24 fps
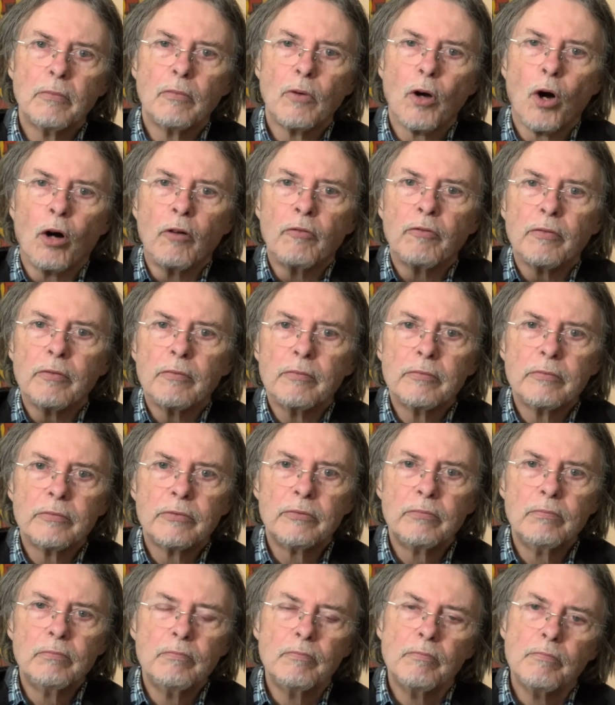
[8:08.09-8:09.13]
of
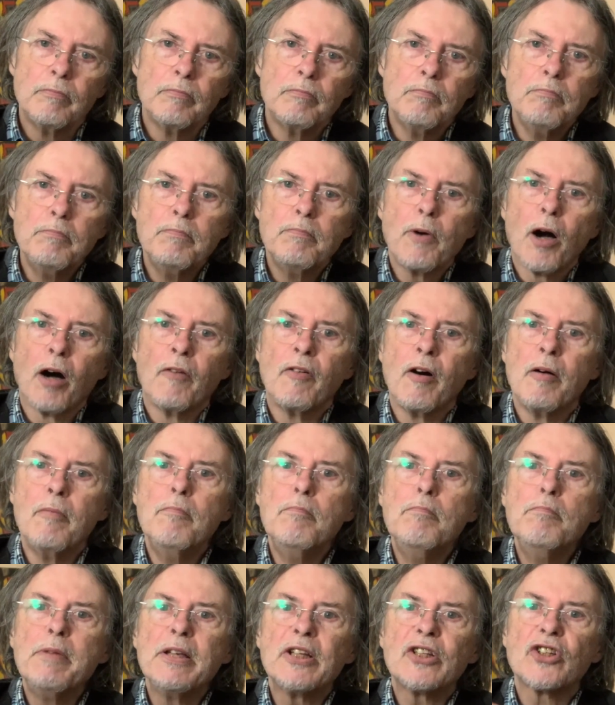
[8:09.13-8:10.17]
a
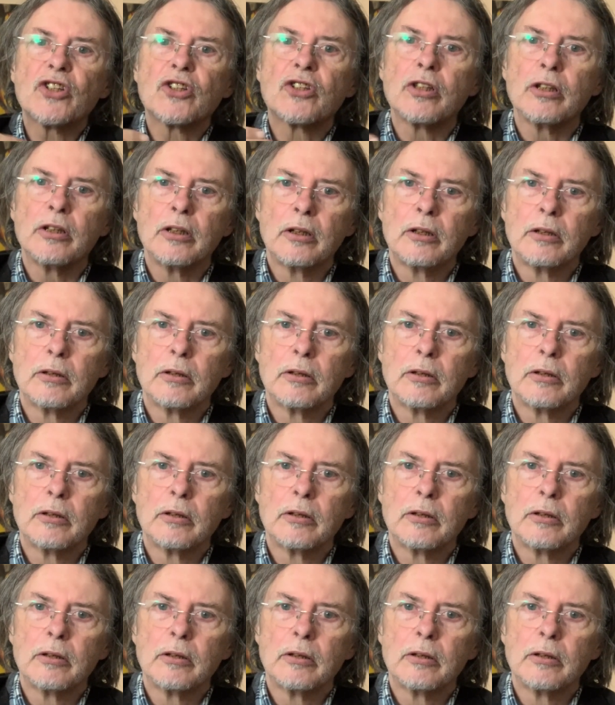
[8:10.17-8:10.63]
missed